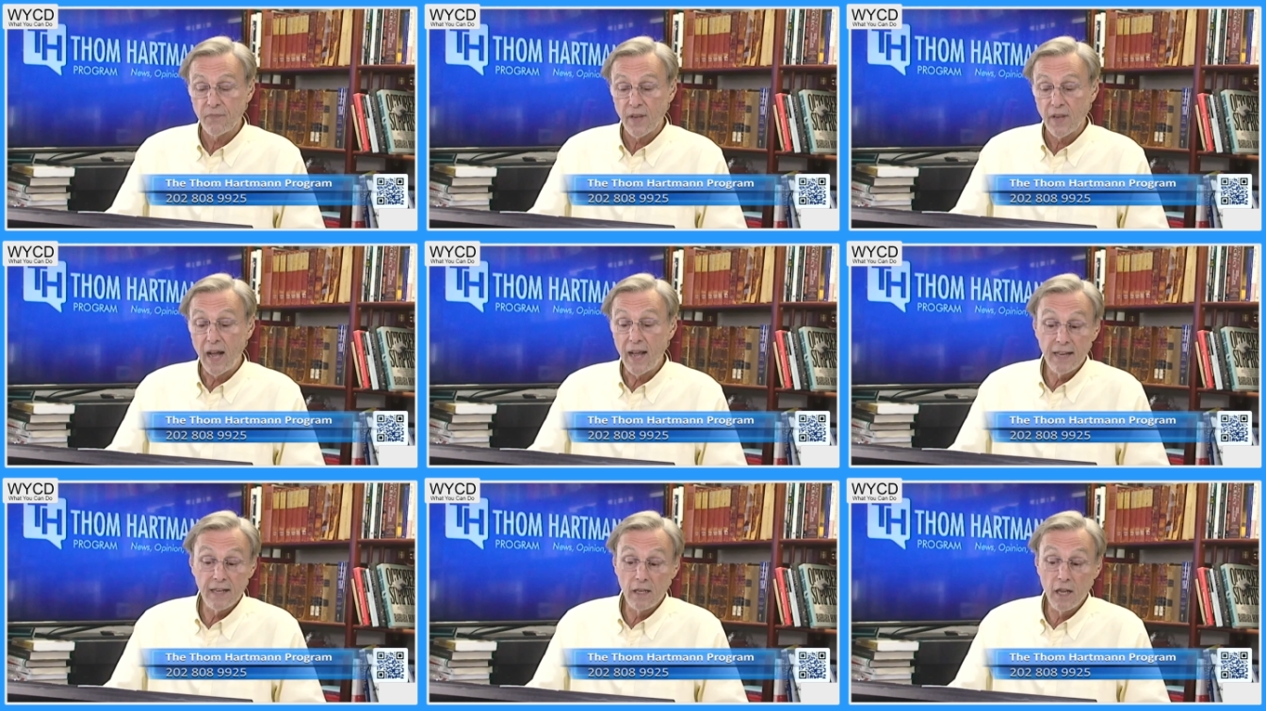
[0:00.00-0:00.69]
I
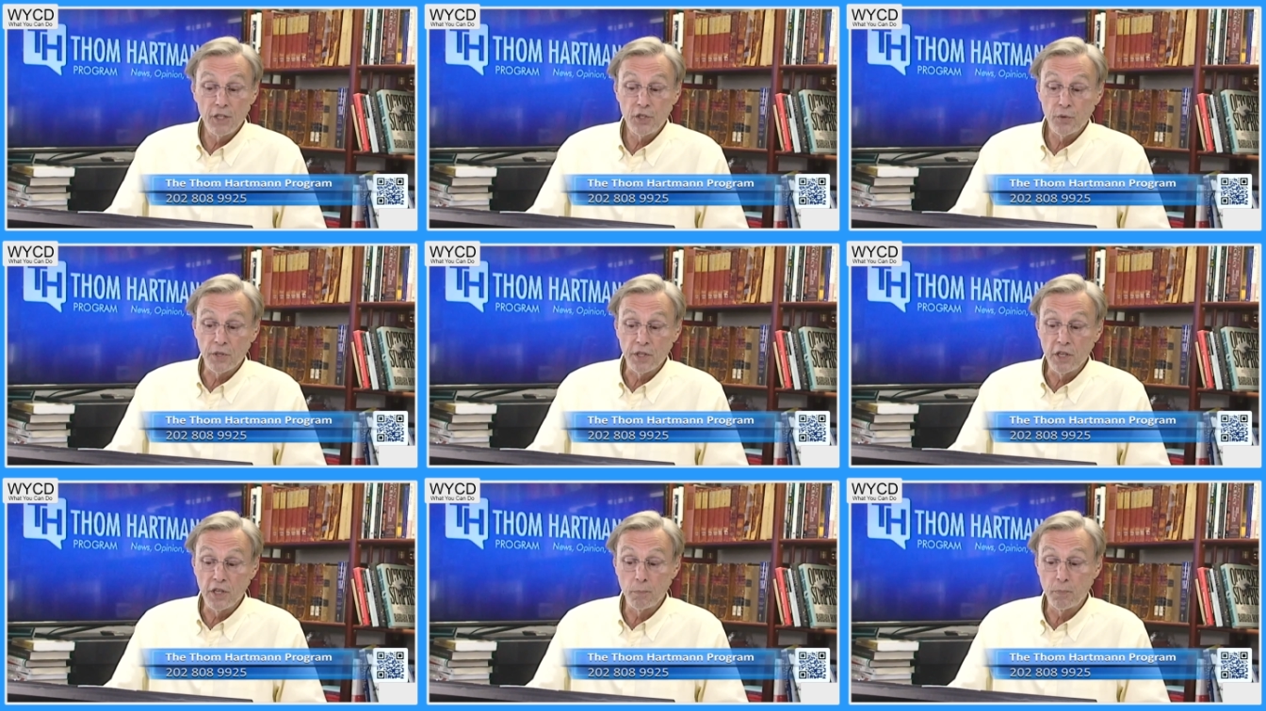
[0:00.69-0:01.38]
had lunch with a
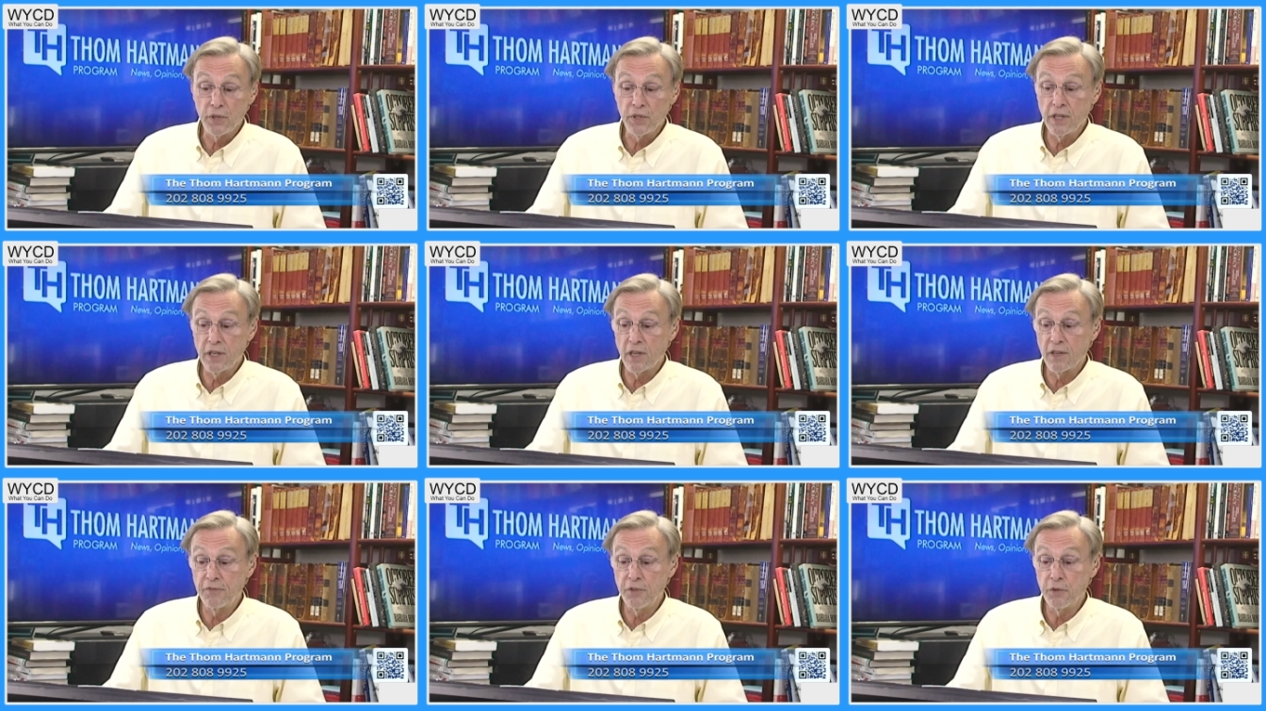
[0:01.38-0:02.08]
near billionaire a few